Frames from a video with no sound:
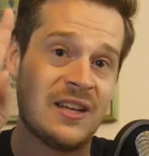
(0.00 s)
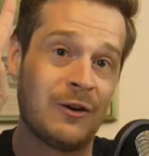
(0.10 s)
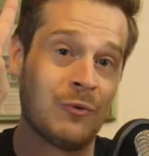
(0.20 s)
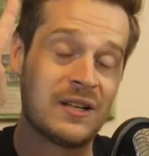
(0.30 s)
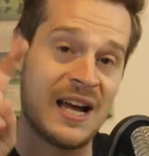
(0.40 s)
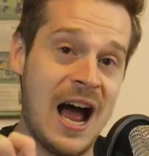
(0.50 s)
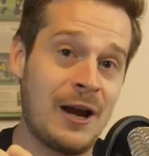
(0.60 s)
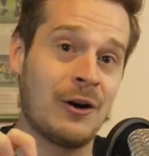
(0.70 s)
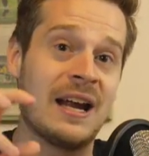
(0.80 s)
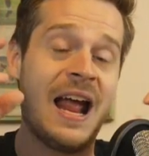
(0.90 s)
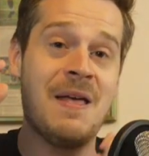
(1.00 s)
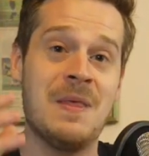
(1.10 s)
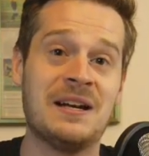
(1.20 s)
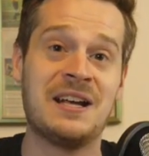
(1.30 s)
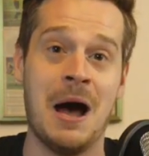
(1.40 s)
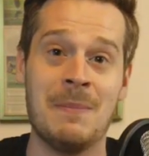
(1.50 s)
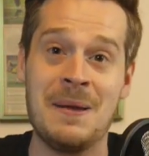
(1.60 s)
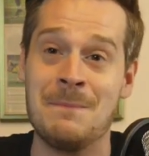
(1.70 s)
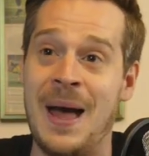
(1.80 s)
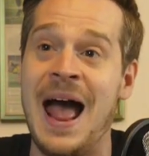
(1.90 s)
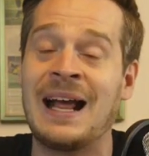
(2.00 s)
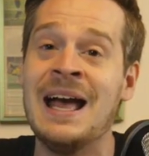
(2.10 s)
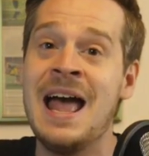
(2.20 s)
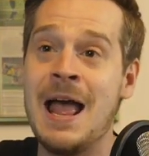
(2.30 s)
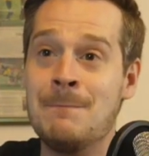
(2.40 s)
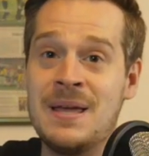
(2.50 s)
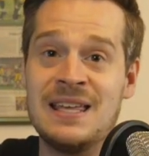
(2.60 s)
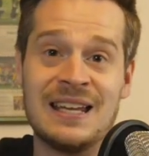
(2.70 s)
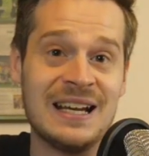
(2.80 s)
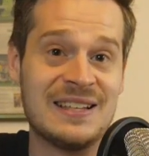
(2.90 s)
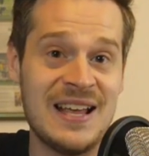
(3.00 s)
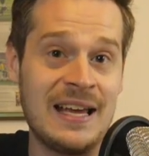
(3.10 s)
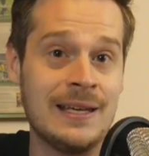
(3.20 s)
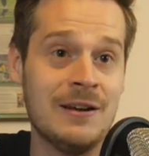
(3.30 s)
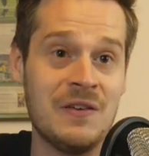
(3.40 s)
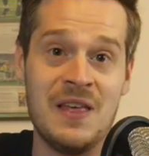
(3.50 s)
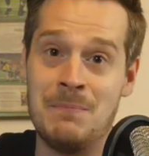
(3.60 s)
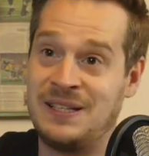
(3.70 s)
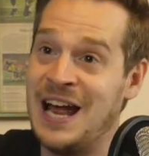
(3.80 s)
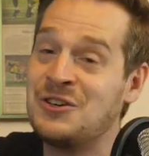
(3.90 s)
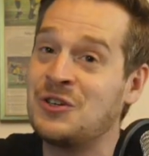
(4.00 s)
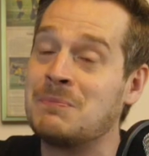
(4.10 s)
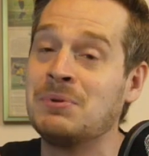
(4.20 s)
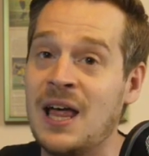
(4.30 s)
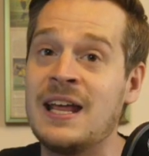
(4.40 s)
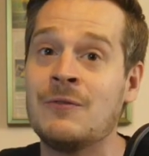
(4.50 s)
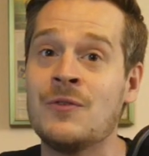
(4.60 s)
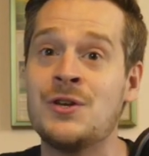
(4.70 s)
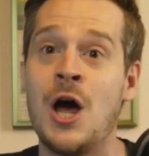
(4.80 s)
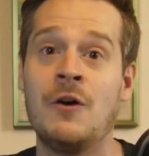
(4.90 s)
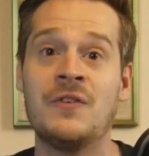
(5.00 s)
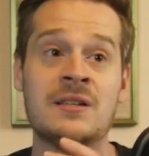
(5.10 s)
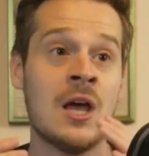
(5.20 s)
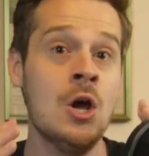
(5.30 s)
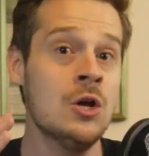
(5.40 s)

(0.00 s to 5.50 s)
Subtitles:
like retiring, and then coming back and being an executive and then potentially playing for the Dolphins,